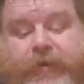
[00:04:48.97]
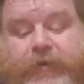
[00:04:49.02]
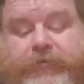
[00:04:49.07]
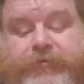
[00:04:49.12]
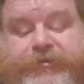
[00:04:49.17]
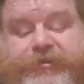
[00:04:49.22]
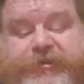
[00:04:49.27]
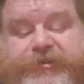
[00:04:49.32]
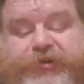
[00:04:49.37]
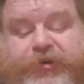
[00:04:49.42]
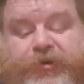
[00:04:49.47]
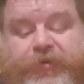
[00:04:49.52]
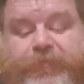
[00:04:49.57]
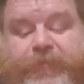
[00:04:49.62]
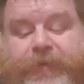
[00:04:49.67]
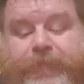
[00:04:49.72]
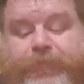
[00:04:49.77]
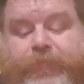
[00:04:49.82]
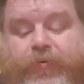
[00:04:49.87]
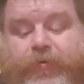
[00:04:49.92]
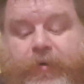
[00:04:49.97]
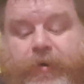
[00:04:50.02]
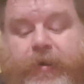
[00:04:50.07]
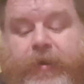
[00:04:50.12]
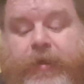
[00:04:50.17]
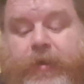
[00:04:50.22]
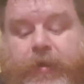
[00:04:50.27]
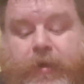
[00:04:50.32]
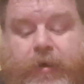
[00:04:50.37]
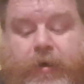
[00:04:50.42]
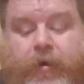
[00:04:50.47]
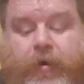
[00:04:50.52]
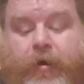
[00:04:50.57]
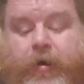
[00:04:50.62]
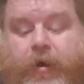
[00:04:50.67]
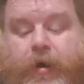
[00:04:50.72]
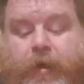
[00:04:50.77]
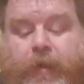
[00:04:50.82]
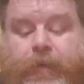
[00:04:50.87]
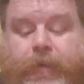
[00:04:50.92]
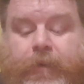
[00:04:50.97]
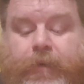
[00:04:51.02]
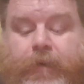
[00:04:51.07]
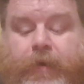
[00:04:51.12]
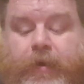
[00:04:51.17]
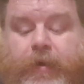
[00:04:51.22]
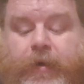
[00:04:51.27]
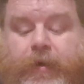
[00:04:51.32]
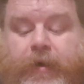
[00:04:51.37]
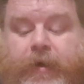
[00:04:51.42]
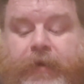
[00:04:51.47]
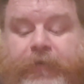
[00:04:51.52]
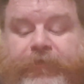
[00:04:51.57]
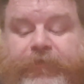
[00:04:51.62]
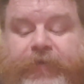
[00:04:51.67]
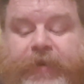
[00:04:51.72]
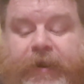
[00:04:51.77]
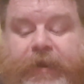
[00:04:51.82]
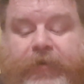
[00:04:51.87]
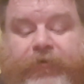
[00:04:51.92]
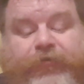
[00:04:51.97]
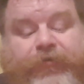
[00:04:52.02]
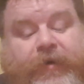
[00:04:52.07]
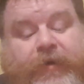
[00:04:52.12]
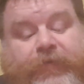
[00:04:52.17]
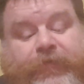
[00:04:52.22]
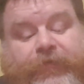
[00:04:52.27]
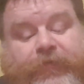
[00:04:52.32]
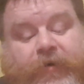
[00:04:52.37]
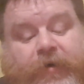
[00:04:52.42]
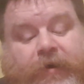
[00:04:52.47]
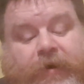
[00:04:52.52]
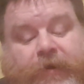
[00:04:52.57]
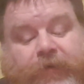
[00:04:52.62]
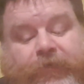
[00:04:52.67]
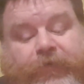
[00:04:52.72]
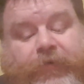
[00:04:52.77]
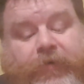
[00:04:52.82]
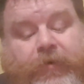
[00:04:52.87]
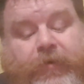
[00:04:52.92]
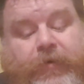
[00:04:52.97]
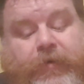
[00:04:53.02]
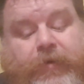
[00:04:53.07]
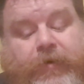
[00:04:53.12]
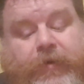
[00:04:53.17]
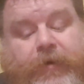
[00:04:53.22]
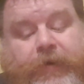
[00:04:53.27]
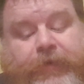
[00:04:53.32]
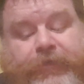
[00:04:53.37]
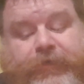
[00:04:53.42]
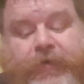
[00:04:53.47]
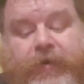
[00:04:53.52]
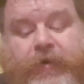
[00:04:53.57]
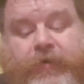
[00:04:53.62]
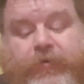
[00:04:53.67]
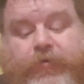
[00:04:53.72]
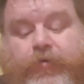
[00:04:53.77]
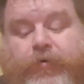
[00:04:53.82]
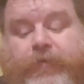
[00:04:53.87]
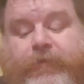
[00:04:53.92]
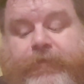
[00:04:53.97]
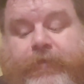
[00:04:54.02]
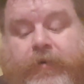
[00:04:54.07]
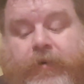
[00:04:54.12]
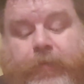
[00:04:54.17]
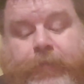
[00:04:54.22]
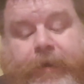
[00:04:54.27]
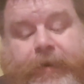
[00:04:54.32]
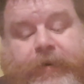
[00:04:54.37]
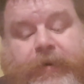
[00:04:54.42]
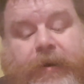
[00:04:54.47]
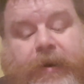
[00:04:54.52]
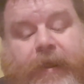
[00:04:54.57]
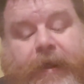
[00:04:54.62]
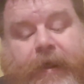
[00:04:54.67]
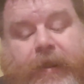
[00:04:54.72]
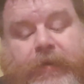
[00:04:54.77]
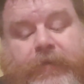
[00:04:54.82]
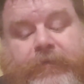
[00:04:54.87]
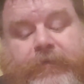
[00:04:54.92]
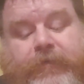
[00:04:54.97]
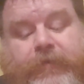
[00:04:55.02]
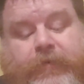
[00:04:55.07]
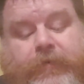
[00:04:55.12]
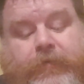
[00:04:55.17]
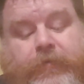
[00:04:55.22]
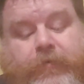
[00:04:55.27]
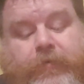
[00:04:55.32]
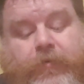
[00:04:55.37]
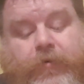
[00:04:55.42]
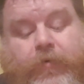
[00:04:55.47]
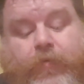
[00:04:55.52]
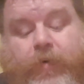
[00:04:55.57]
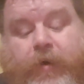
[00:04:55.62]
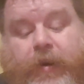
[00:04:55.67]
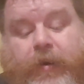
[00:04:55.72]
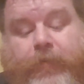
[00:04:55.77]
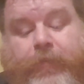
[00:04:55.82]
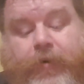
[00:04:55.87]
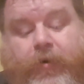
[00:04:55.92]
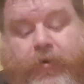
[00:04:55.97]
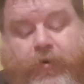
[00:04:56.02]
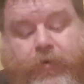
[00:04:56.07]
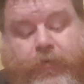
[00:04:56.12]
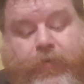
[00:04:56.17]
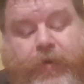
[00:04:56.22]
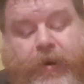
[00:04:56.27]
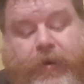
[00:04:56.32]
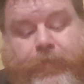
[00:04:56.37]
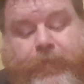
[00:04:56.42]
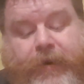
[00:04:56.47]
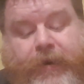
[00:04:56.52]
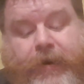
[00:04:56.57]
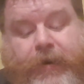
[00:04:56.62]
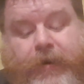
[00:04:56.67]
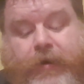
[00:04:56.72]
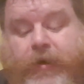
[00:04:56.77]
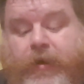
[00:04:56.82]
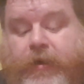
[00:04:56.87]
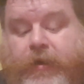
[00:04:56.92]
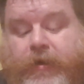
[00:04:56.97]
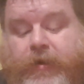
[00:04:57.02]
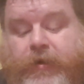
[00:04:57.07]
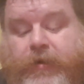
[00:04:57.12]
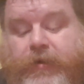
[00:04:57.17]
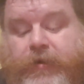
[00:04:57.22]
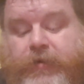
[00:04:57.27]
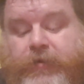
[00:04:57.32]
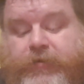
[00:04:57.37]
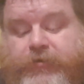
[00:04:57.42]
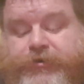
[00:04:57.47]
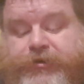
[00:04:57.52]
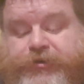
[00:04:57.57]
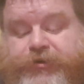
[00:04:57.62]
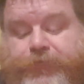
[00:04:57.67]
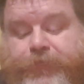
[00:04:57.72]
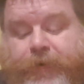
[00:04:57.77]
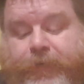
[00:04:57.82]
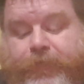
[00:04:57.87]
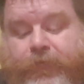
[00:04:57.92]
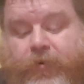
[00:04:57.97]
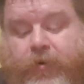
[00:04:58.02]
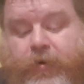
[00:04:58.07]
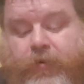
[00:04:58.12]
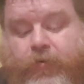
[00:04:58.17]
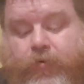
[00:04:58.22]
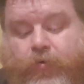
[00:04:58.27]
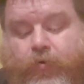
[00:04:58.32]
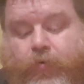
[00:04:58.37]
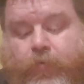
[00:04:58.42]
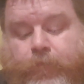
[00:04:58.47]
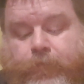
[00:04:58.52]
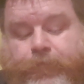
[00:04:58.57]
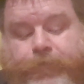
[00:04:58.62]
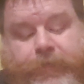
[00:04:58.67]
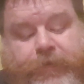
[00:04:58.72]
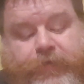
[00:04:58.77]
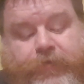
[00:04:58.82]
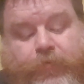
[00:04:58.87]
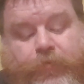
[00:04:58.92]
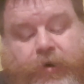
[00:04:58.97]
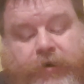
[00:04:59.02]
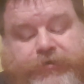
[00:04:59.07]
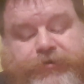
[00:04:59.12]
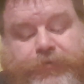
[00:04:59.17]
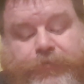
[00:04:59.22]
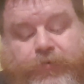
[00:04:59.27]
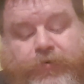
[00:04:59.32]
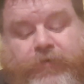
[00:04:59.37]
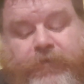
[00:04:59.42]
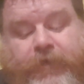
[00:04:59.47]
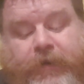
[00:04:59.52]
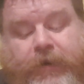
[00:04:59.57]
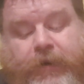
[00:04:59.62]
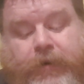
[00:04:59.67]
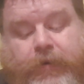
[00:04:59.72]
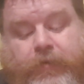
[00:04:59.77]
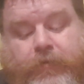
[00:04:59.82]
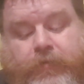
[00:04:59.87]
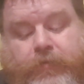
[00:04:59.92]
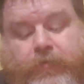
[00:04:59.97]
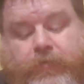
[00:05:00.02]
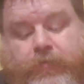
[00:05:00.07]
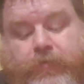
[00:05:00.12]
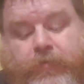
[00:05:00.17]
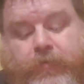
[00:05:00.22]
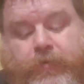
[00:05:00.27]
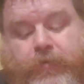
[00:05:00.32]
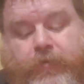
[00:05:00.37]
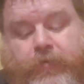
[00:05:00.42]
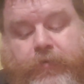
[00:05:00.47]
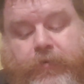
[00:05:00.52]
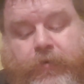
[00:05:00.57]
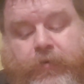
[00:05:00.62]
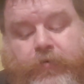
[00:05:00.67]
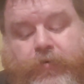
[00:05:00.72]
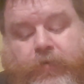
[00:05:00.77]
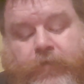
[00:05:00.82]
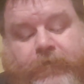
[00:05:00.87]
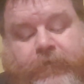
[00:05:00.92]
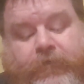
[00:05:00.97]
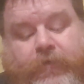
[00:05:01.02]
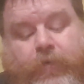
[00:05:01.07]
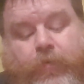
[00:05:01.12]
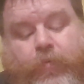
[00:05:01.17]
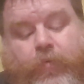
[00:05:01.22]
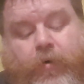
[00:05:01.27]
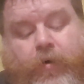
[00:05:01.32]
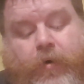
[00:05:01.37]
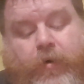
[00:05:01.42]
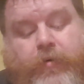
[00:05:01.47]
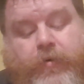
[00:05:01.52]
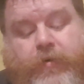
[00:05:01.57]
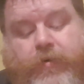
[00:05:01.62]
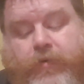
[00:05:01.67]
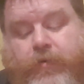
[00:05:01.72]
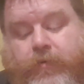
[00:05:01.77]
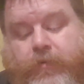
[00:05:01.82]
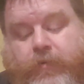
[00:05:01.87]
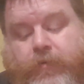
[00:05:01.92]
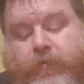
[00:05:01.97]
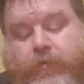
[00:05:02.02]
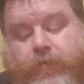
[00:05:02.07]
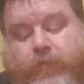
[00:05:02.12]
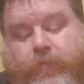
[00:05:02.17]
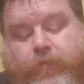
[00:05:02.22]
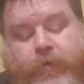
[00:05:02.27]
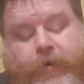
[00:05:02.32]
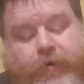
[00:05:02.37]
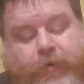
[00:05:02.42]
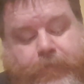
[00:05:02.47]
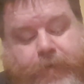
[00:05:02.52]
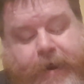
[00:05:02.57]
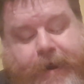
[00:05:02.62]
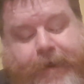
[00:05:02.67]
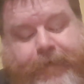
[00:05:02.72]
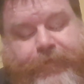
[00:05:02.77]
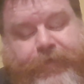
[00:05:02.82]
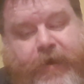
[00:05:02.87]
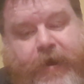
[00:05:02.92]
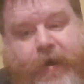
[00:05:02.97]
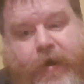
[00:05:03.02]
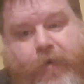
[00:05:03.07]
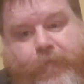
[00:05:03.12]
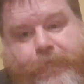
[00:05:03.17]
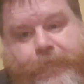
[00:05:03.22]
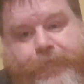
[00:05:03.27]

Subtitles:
She shouldn't be put on a stage that size. It's not good for her mental health or her well-being. She should be brought home to watch a movie or go for a walk with your man there.